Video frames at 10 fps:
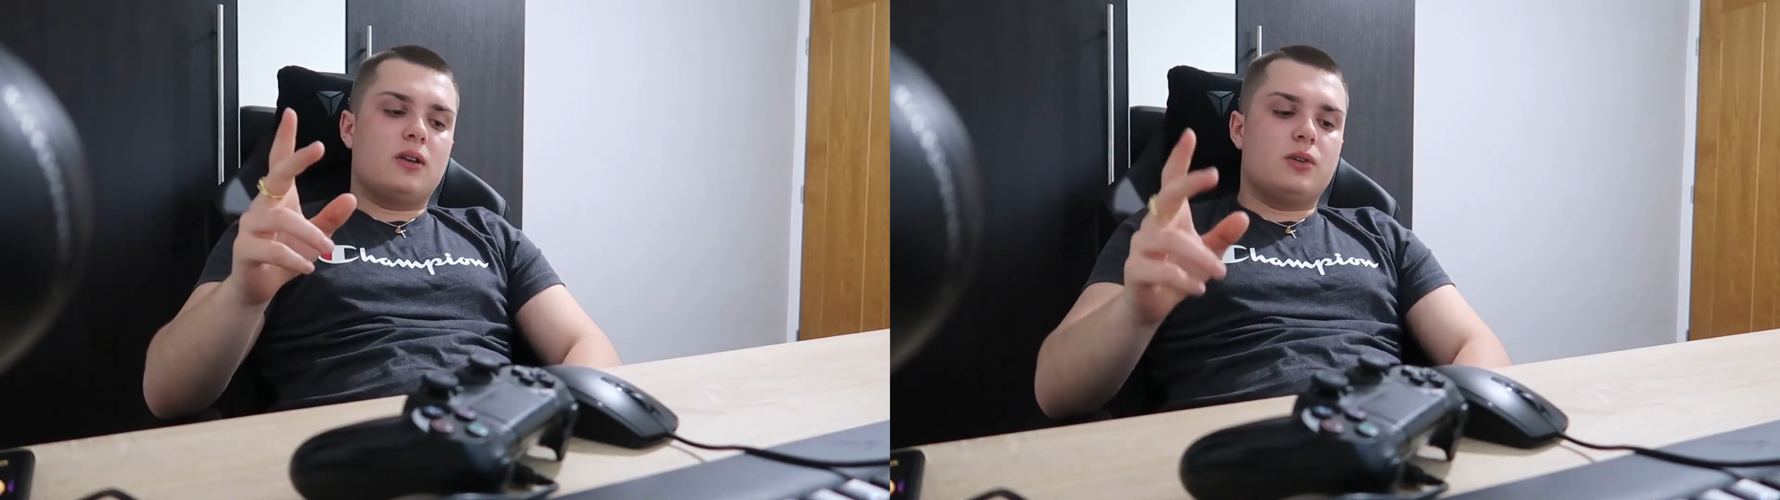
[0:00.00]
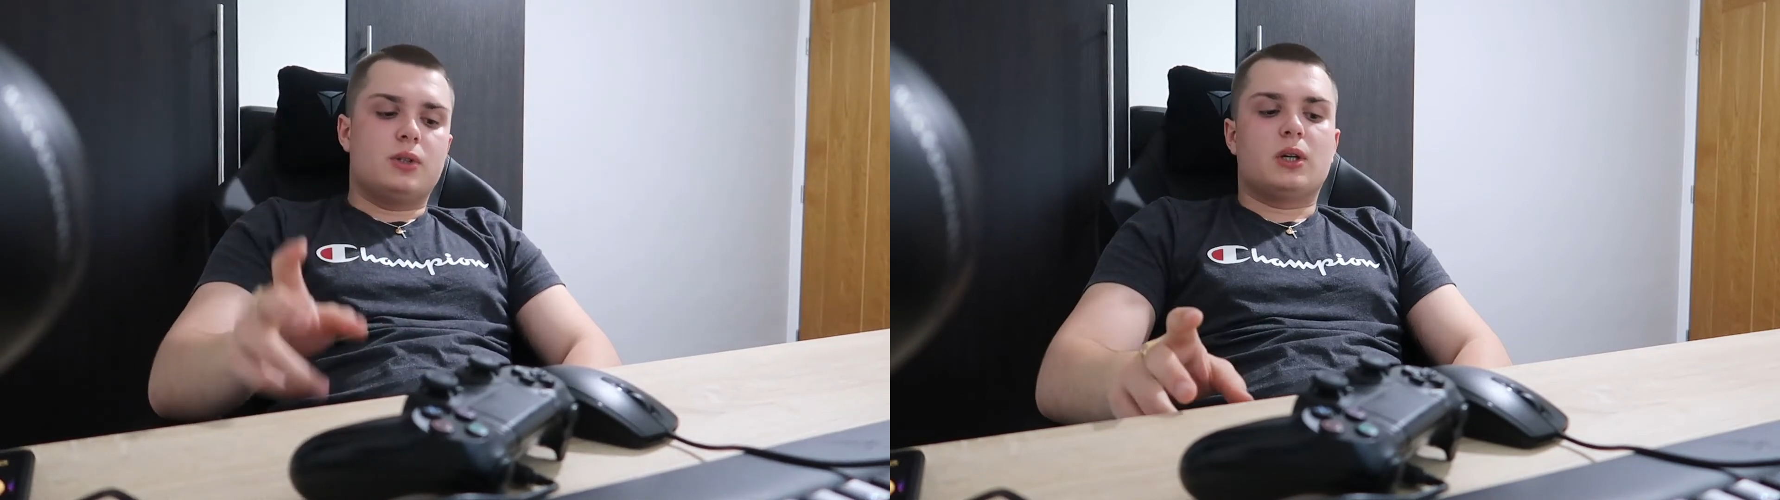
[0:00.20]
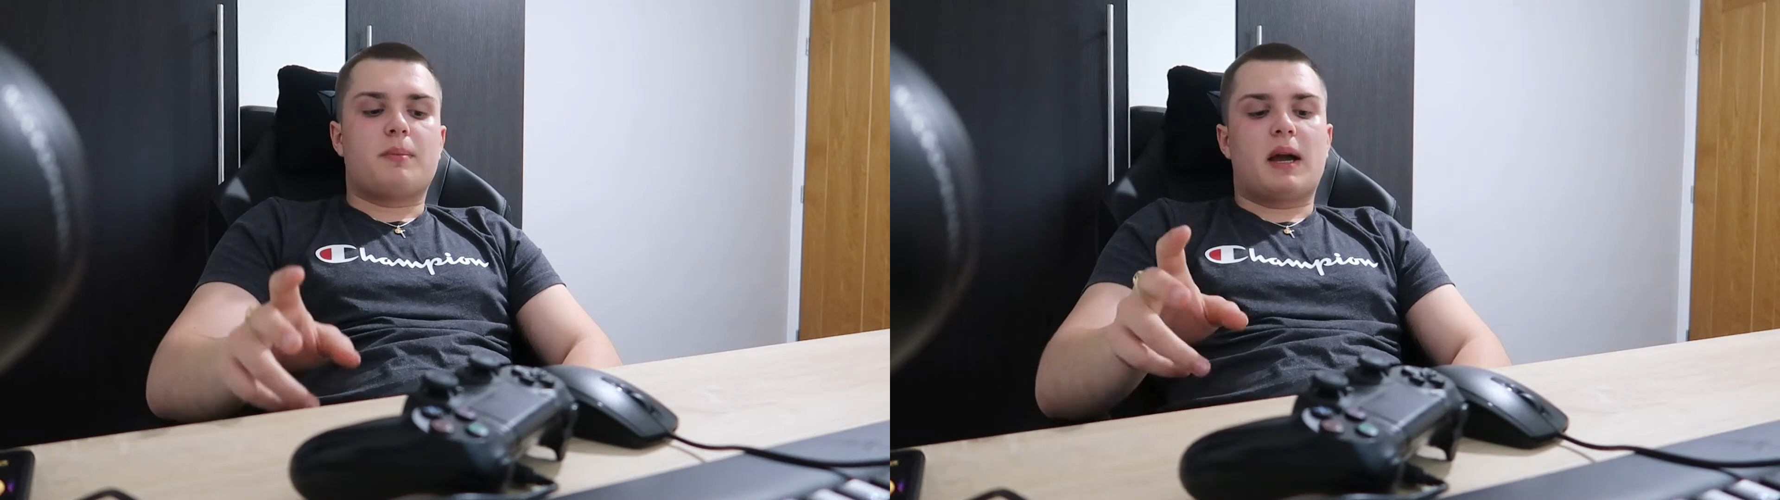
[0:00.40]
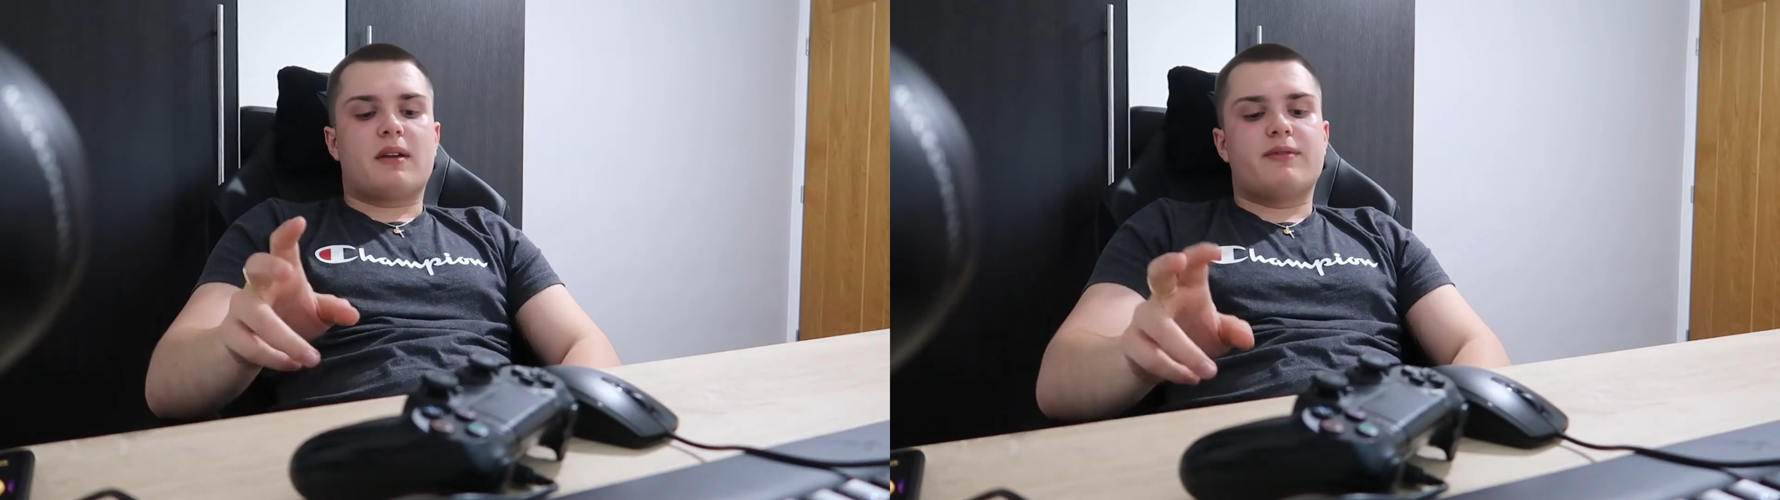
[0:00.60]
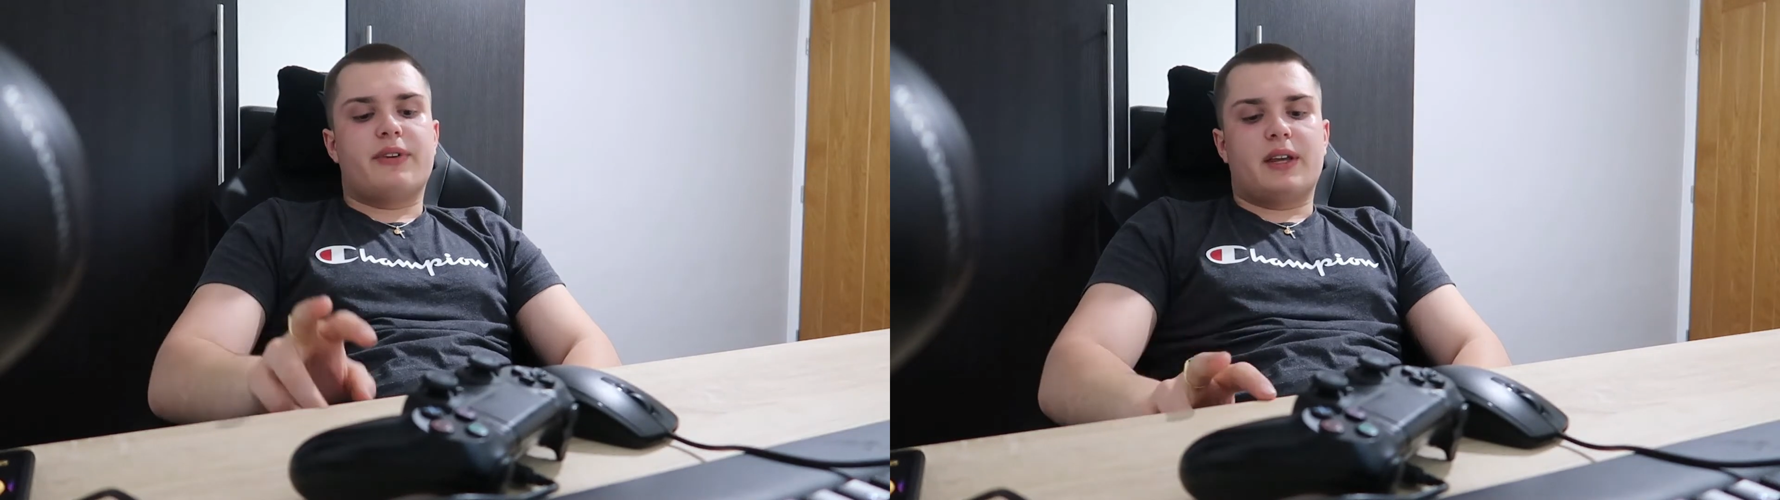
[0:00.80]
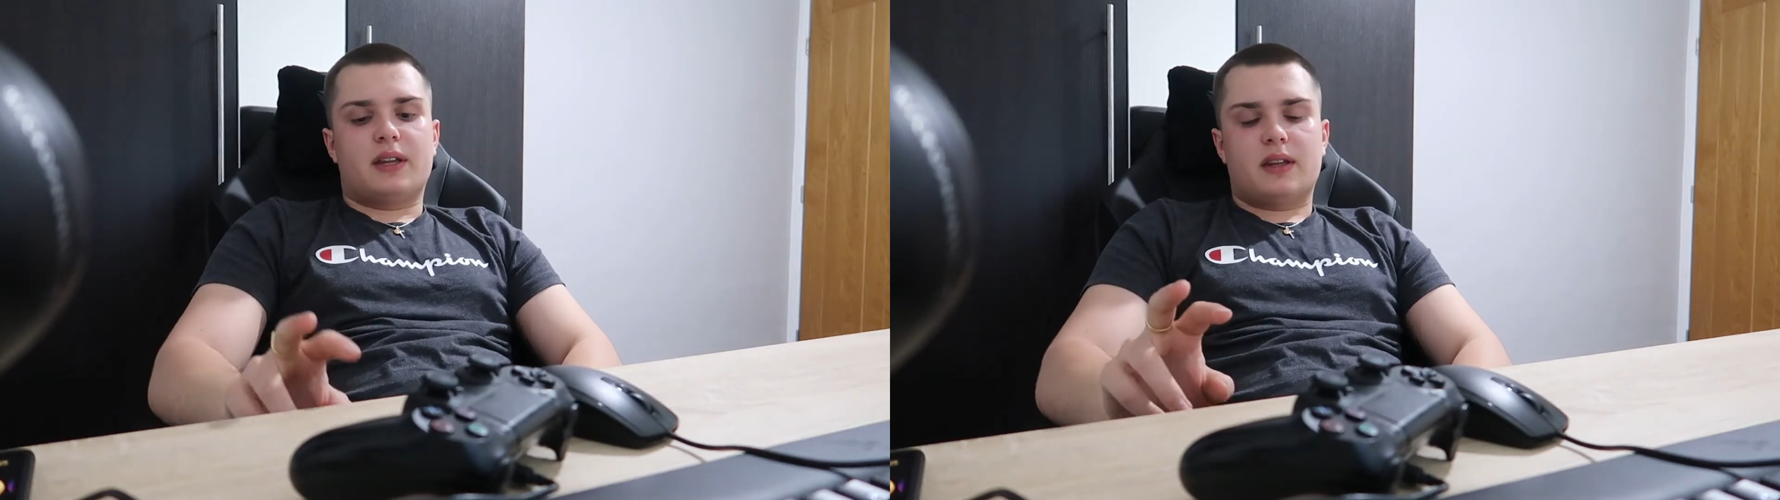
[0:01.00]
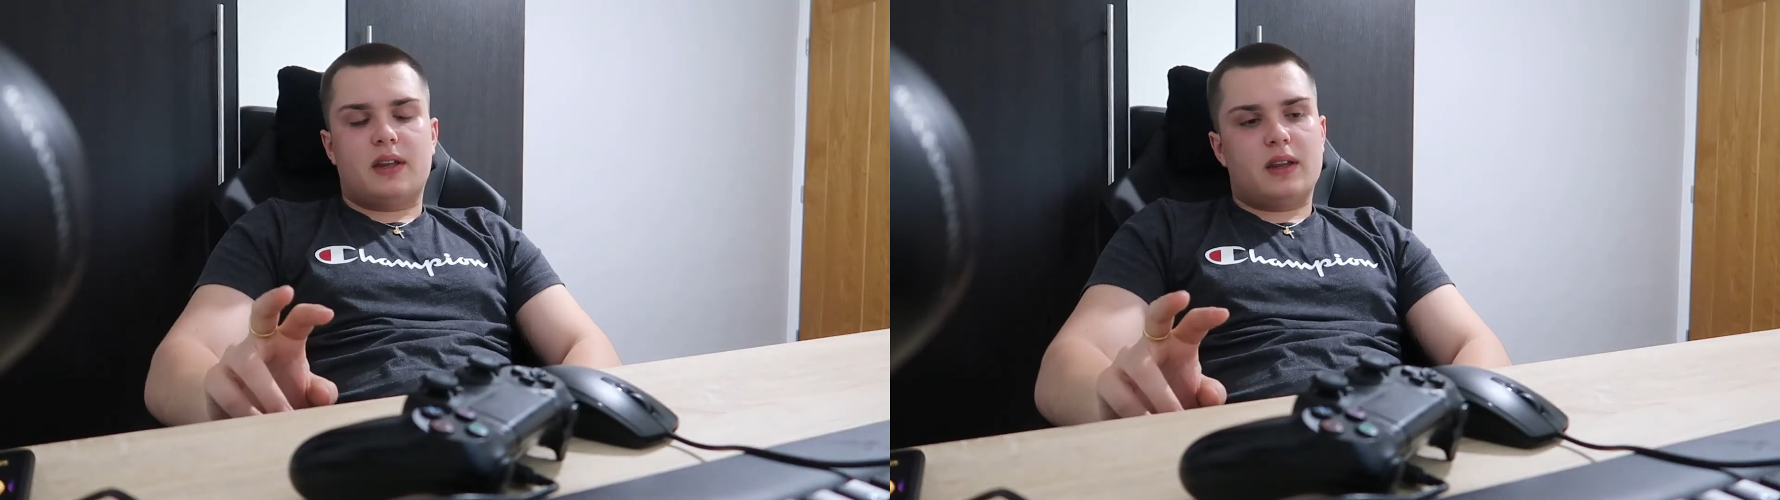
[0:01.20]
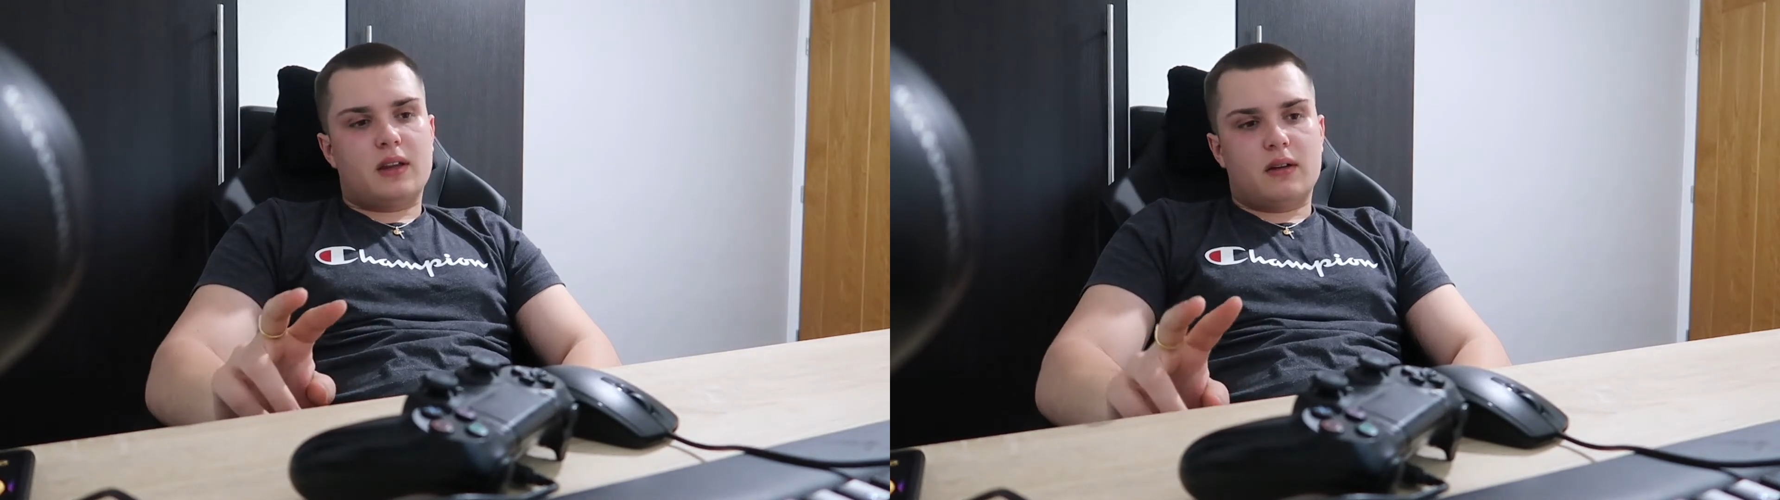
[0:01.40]
you'll look back and
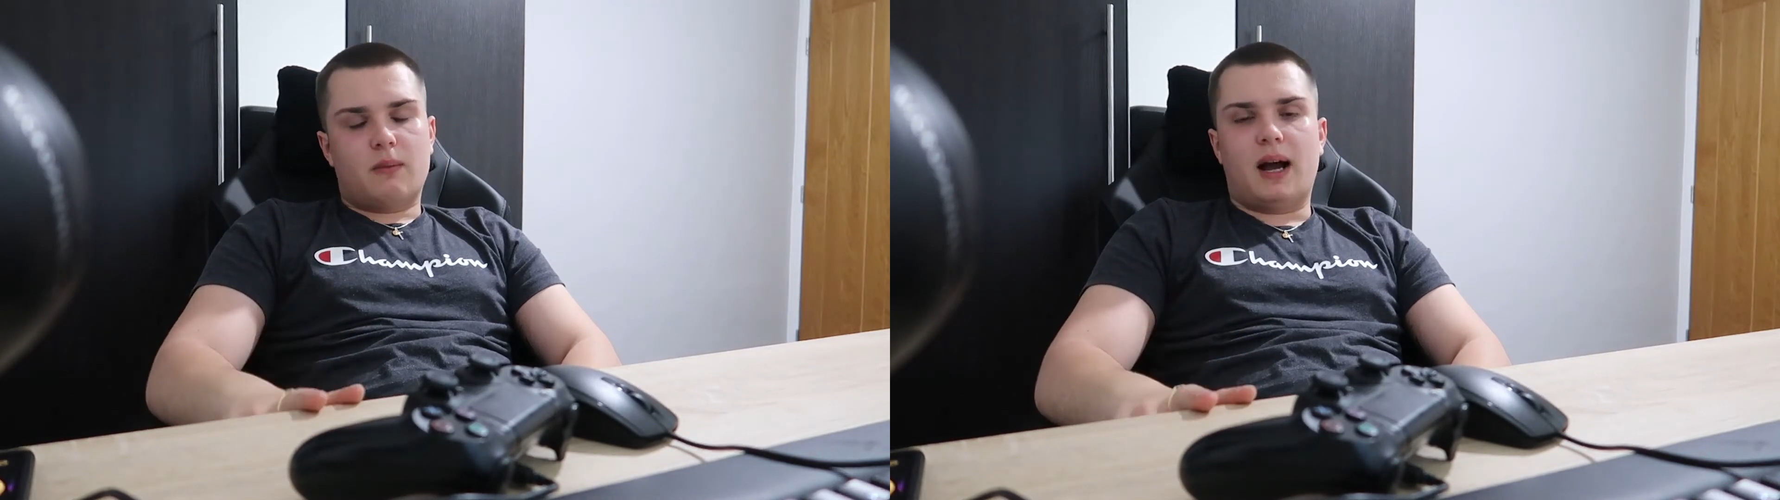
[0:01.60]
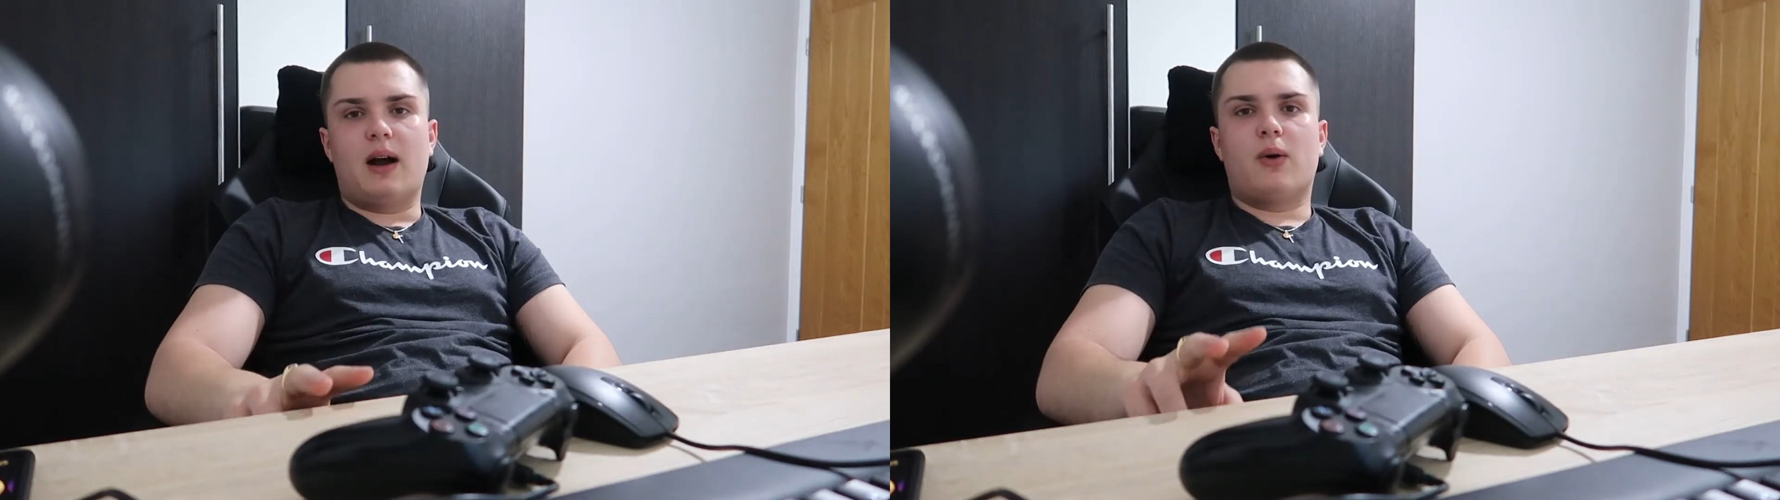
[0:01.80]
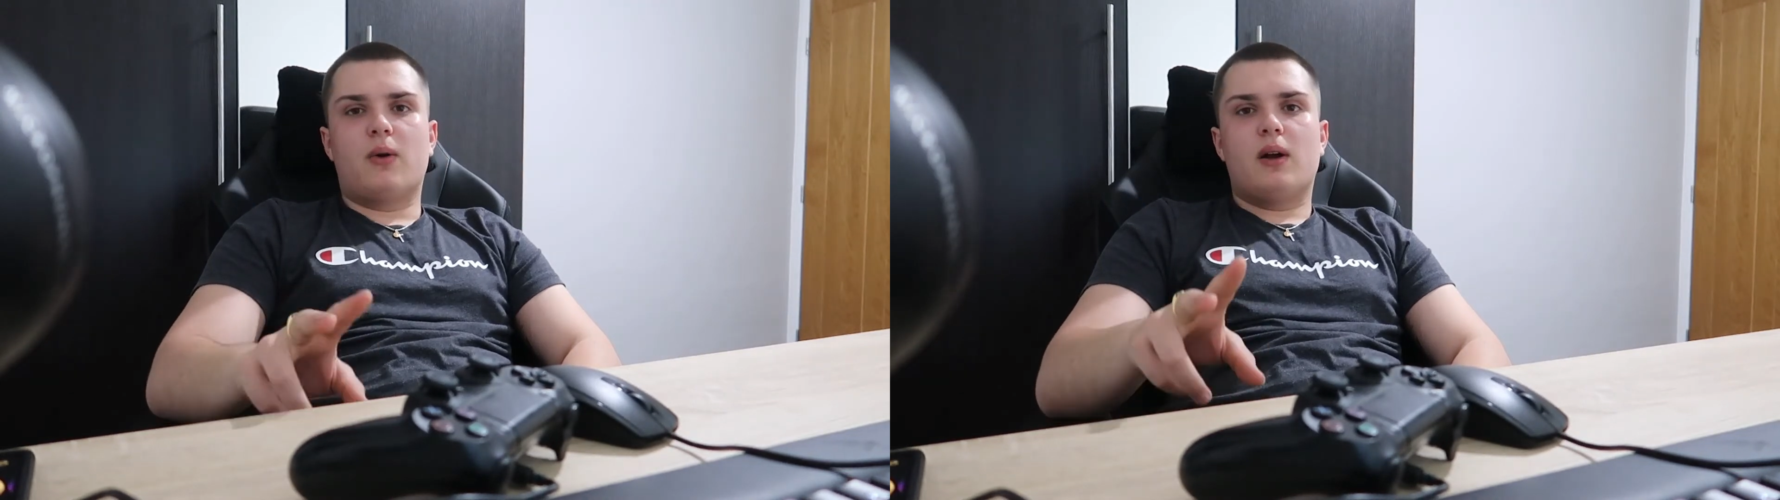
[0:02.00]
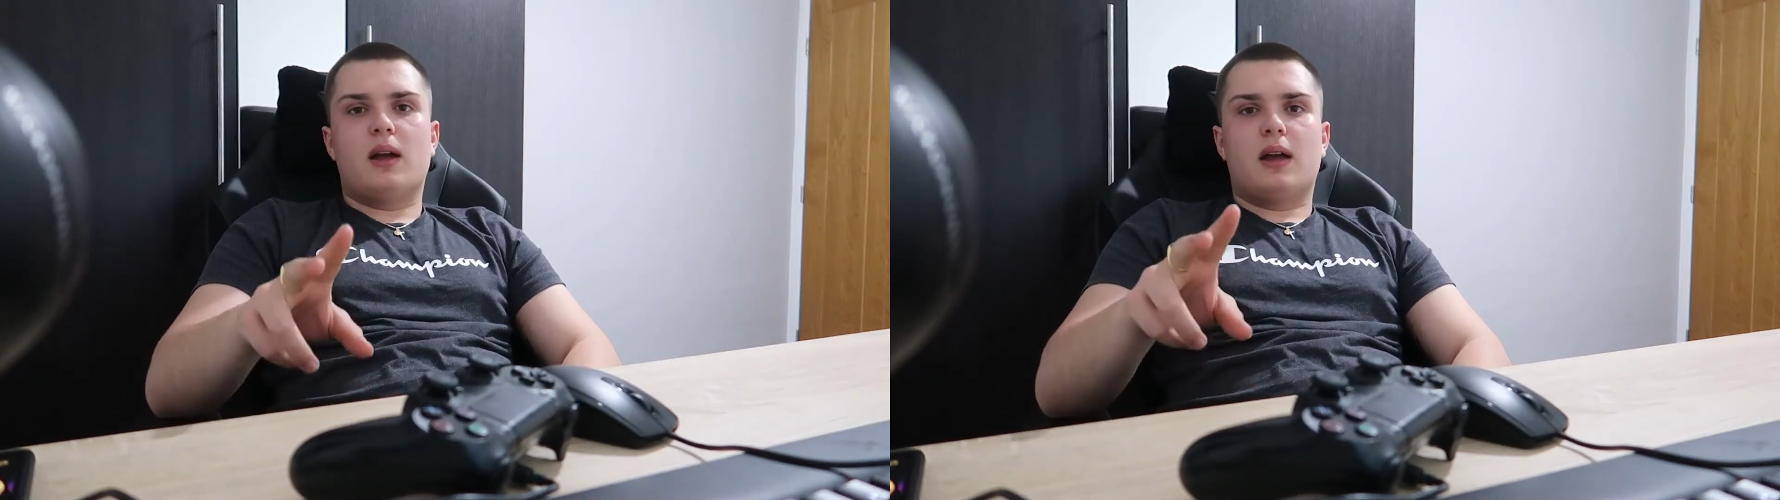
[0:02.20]
think, wow,